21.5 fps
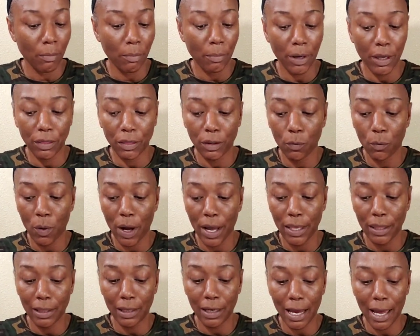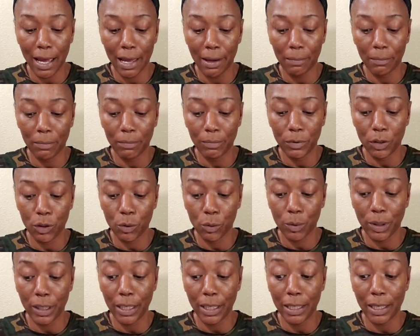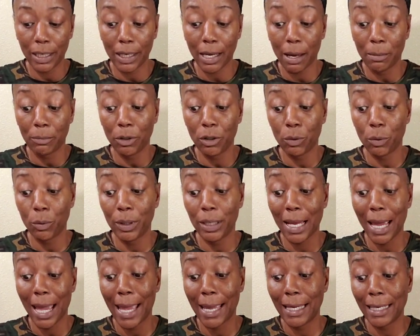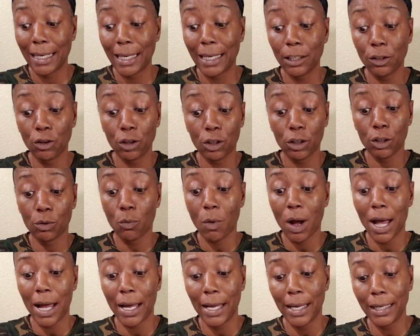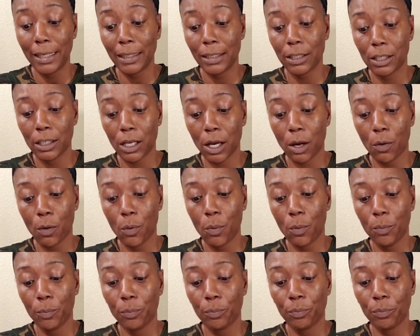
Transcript: But the way that I'm doing it, I'm doing 8 inches wide, so